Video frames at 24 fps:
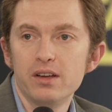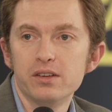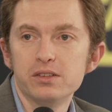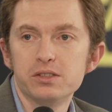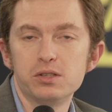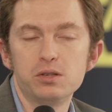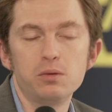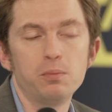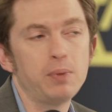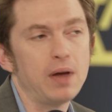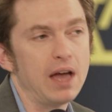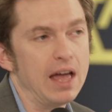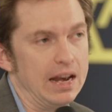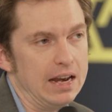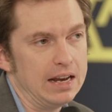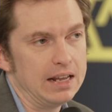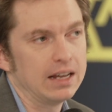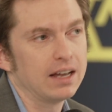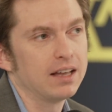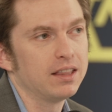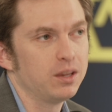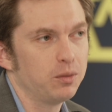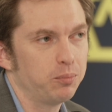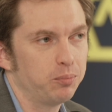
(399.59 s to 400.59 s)
So
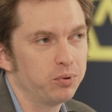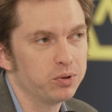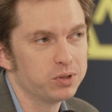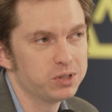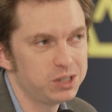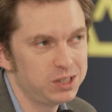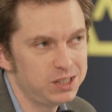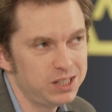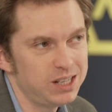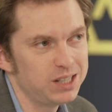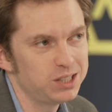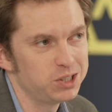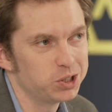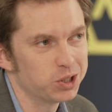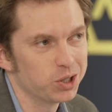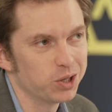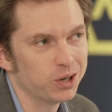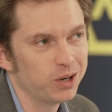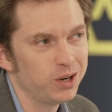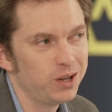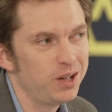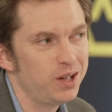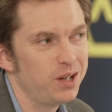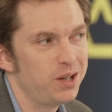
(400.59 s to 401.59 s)
depending on the
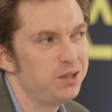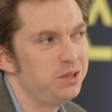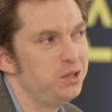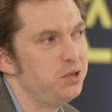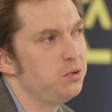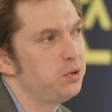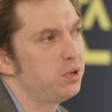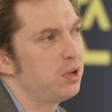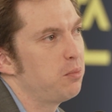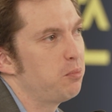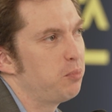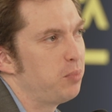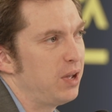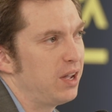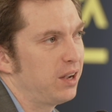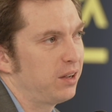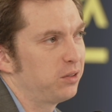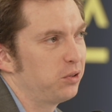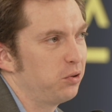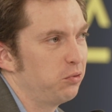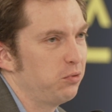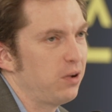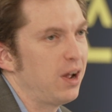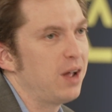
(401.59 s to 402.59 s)
procedure, you can
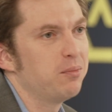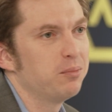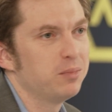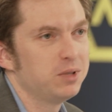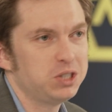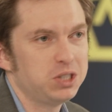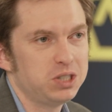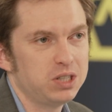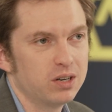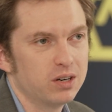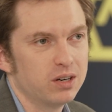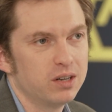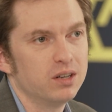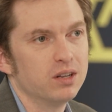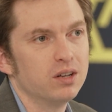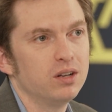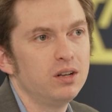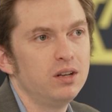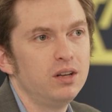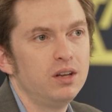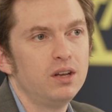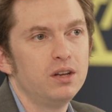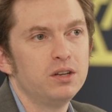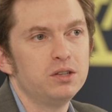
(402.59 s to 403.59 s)
pick the right
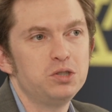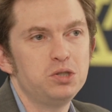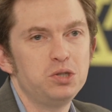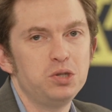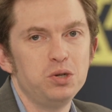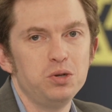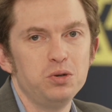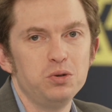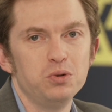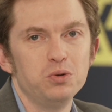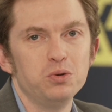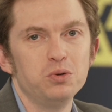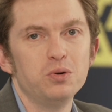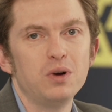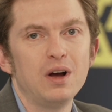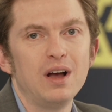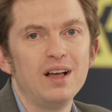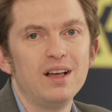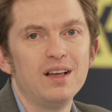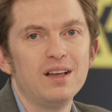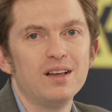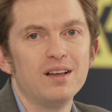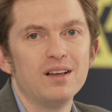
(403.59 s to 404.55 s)
material to,